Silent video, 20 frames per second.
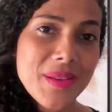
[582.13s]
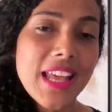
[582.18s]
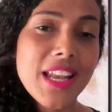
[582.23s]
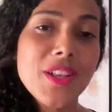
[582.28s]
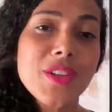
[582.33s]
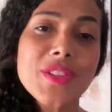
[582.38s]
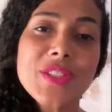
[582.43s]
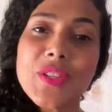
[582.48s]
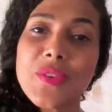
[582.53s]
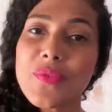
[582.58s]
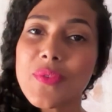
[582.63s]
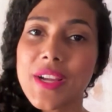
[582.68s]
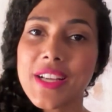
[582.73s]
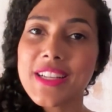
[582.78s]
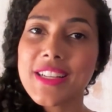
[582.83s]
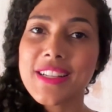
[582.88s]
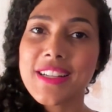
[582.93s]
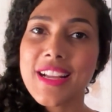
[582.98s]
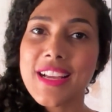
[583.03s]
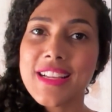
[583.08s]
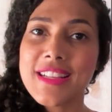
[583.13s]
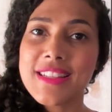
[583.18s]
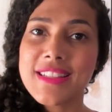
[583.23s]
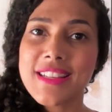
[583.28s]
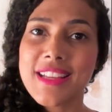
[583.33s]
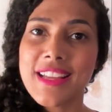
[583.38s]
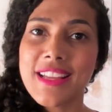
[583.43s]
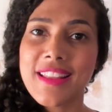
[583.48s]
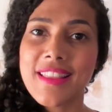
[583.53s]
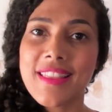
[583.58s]
And also
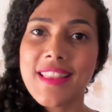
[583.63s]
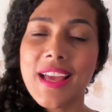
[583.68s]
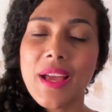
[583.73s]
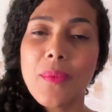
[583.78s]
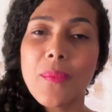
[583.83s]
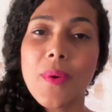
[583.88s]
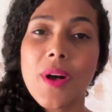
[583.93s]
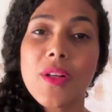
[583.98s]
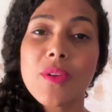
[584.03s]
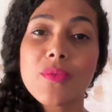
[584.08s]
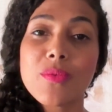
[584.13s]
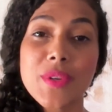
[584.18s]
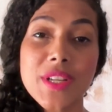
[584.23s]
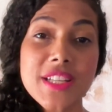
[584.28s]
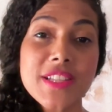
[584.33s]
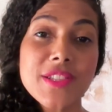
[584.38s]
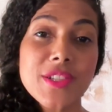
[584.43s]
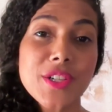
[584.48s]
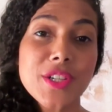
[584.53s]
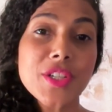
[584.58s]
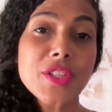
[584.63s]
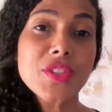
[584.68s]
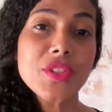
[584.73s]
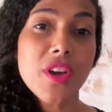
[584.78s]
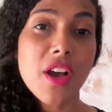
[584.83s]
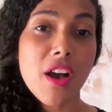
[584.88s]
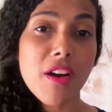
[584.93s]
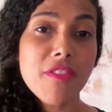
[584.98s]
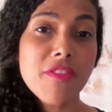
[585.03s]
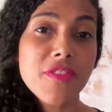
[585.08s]
recognizing that while research
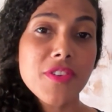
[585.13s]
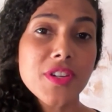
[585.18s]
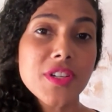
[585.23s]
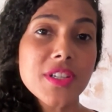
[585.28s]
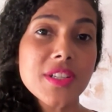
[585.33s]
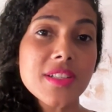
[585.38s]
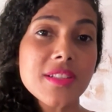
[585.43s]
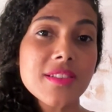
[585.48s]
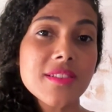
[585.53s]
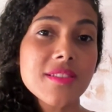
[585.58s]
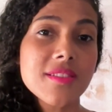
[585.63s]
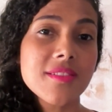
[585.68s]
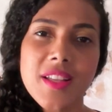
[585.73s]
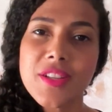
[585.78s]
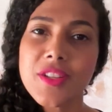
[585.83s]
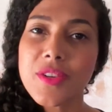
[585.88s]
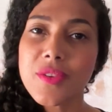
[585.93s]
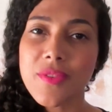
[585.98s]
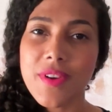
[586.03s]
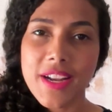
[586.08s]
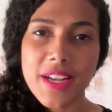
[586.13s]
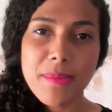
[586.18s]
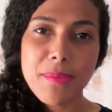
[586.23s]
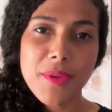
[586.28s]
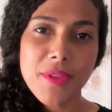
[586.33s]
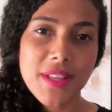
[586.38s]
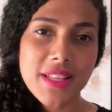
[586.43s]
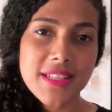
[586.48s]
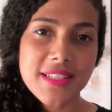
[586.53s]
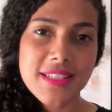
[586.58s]
offers
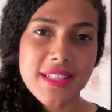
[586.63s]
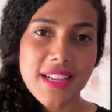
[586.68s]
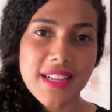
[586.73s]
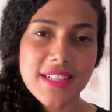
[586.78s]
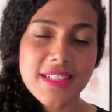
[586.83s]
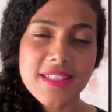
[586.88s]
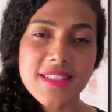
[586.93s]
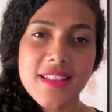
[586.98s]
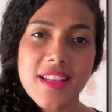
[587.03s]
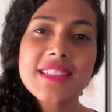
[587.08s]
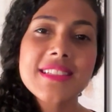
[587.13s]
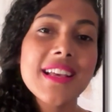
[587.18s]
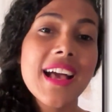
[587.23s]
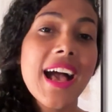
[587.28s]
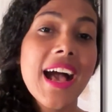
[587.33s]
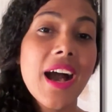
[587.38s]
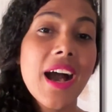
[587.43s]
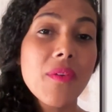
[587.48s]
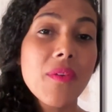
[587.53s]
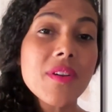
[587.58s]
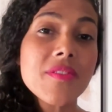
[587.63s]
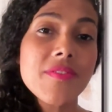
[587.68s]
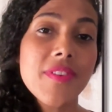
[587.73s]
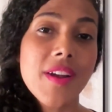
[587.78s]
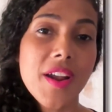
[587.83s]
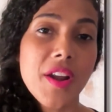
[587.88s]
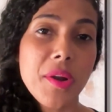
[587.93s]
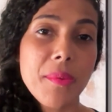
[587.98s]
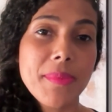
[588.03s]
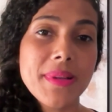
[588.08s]
incredible insights into how
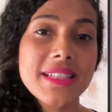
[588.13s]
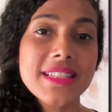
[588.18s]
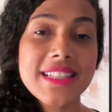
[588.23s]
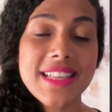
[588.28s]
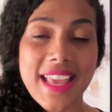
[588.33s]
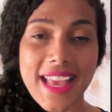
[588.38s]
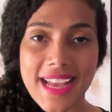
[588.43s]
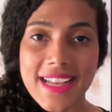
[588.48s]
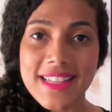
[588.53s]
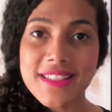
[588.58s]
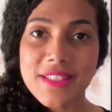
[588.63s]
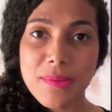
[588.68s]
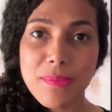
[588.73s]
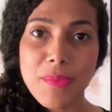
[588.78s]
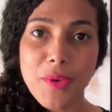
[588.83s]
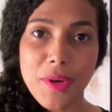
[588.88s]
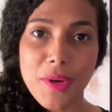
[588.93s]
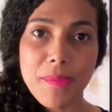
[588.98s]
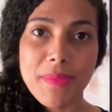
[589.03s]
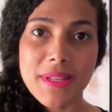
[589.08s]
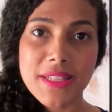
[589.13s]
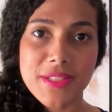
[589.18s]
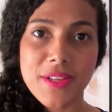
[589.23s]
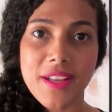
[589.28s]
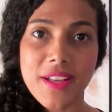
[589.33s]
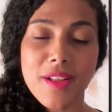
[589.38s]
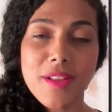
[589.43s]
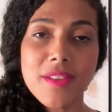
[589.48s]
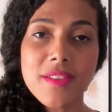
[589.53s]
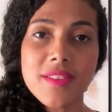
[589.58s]
environments can support mental
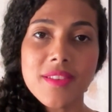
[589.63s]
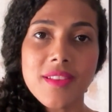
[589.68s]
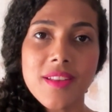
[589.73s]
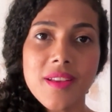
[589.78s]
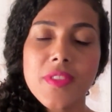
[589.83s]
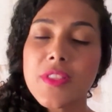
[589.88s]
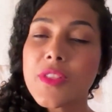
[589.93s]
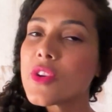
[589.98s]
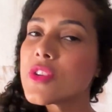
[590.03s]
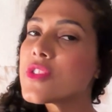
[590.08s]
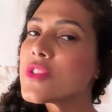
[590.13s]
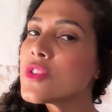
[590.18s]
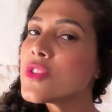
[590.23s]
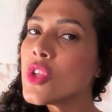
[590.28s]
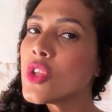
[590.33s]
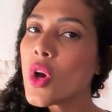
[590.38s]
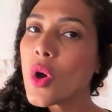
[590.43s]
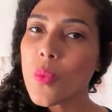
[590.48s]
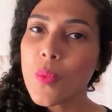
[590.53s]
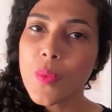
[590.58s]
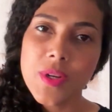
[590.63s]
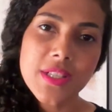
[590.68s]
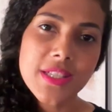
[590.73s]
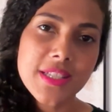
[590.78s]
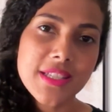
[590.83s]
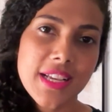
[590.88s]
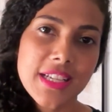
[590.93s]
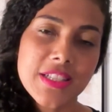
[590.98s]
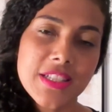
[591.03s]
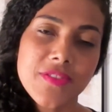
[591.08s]
health, there's no one
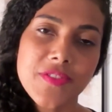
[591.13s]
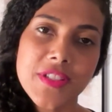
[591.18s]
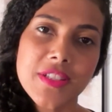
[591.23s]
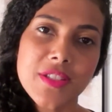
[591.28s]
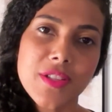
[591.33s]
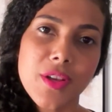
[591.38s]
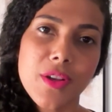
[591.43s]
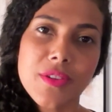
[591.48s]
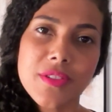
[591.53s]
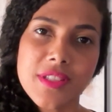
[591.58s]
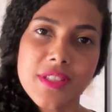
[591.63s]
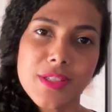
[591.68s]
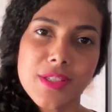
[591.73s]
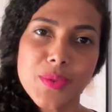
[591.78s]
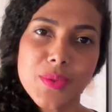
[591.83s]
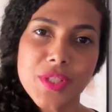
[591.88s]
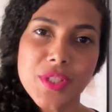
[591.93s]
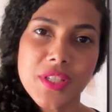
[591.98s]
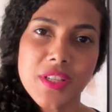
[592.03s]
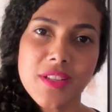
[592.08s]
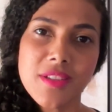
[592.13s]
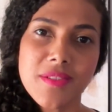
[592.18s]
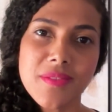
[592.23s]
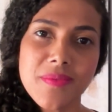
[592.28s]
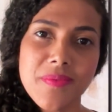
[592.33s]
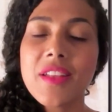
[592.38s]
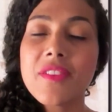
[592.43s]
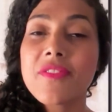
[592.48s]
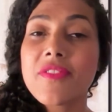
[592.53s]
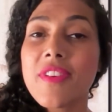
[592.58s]
size fits all solution.
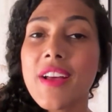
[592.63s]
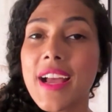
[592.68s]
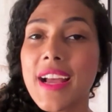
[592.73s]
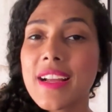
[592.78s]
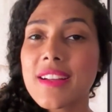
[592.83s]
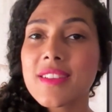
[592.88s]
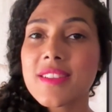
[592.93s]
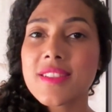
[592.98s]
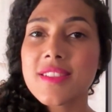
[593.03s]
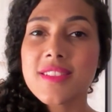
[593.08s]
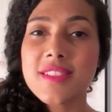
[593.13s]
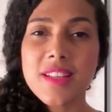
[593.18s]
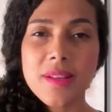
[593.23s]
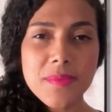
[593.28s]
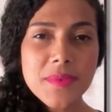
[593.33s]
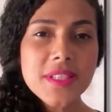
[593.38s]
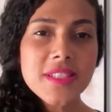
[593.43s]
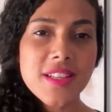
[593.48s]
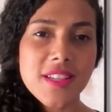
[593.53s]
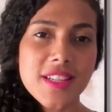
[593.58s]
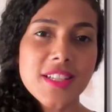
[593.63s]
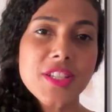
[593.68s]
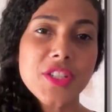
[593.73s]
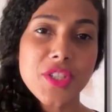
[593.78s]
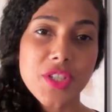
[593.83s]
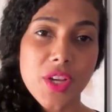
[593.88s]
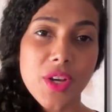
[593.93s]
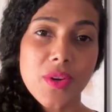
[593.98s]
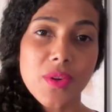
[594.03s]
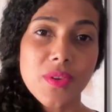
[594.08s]
In fact, some studies
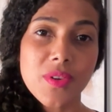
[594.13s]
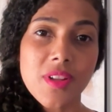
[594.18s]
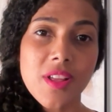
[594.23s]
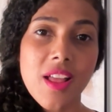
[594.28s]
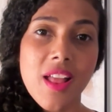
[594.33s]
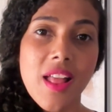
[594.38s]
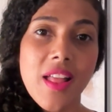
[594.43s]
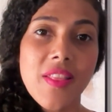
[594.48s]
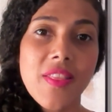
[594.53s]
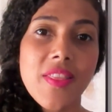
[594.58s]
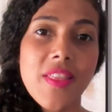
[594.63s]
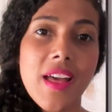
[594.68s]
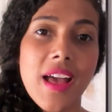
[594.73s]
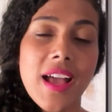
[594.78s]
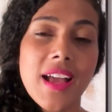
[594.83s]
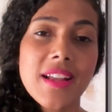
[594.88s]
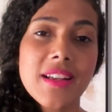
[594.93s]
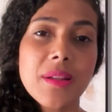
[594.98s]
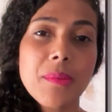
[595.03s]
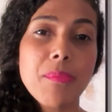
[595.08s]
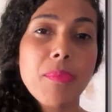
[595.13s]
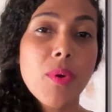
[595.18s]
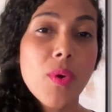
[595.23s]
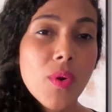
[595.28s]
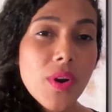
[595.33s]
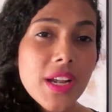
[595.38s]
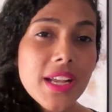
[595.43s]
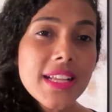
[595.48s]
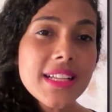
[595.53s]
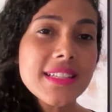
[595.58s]
show that
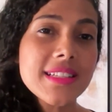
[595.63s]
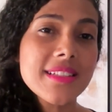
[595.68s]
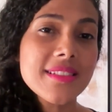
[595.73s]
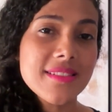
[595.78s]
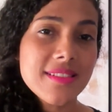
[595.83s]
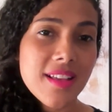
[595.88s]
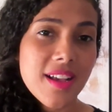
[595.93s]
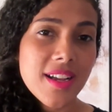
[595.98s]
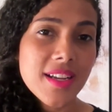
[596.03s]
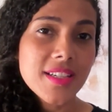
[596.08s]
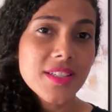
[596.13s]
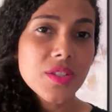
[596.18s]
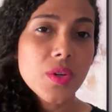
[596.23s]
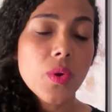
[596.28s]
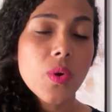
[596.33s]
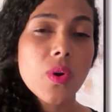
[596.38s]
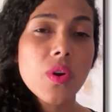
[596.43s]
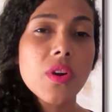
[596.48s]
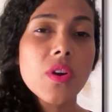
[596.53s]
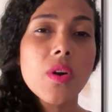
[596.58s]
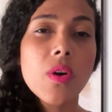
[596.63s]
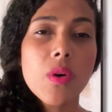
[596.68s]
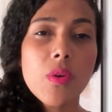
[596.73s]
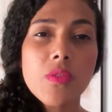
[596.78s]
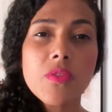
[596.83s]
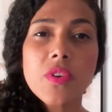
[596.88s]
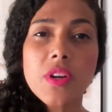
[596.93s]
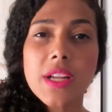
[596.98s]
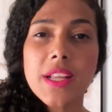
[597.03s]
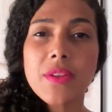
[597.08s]
poorly designed or
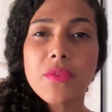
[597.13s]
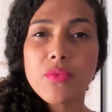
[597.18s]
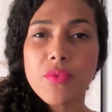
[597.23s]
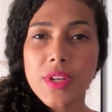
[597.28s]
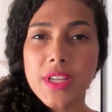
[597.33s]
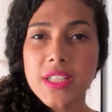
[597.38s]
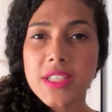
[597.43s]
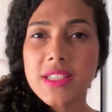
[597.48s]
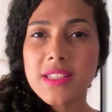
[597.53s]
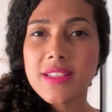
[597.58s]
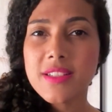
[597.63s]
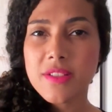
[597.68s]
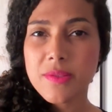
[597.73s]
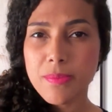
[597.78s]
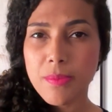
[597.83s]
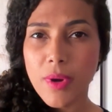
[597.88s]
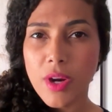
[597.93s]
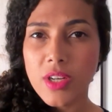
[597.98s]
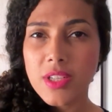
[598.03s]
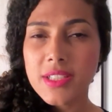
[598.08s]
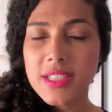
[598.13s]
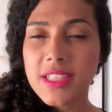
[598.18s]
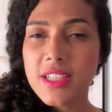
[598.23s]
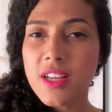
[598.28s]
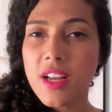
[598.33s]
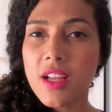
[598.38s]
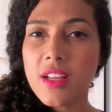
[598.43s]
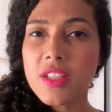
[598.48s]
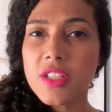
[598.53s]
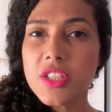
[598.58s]
overly rigid smart
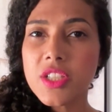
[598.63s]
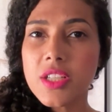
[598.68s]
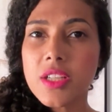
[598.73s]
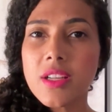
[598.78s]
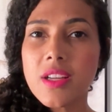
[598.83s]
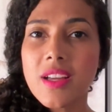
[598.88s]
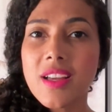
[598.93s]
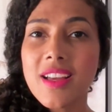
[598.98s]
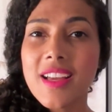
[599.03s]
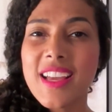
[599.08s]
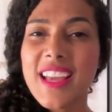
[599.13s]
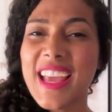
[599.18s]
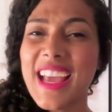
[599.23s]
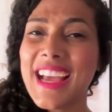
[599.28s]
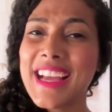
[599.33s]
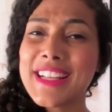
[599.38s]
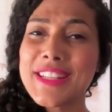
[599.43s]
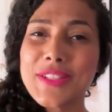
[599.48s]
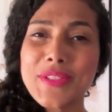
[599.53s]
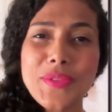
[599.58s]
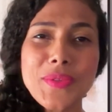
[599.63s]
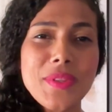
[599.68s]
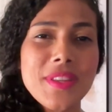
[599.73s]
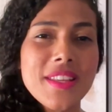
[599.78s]
technology can do